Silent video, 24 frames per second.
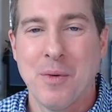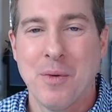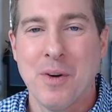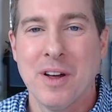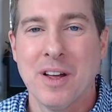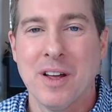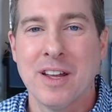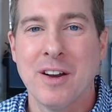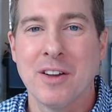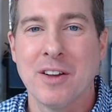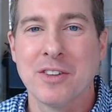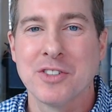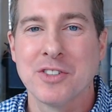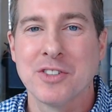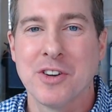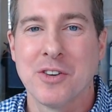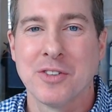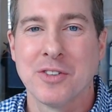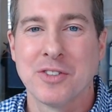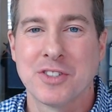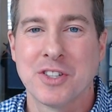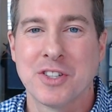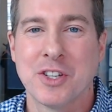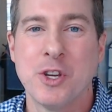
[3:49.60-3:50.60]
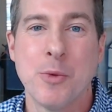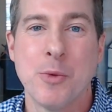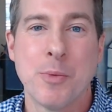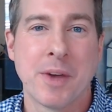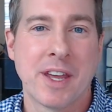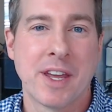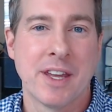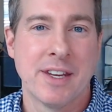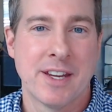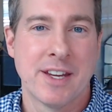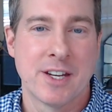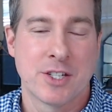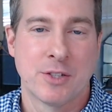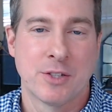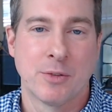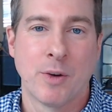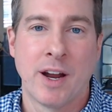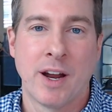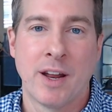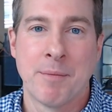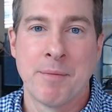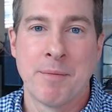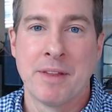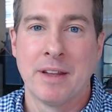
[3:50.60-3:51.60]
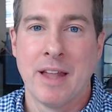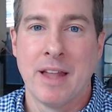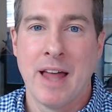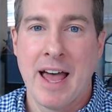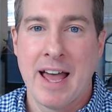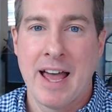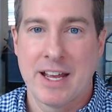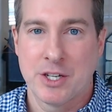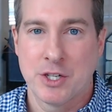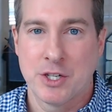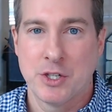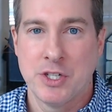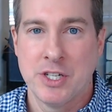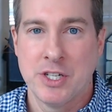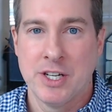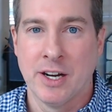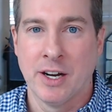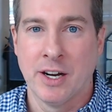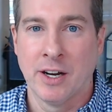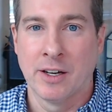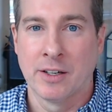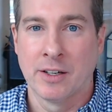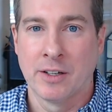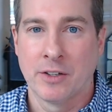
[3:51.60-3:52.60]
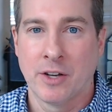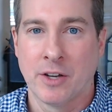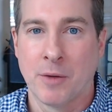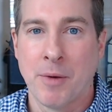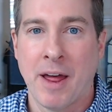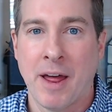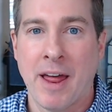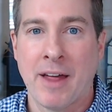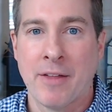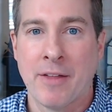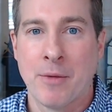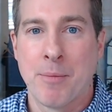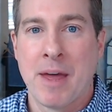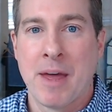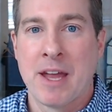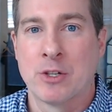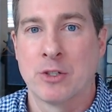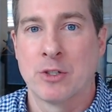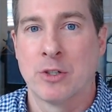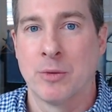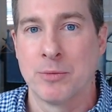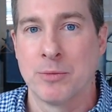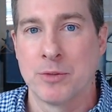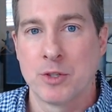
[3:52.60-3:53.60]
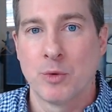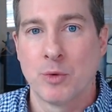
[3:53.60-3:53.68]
Well, and also it's the human condition, right? I mean, last year, talk about how the pendulum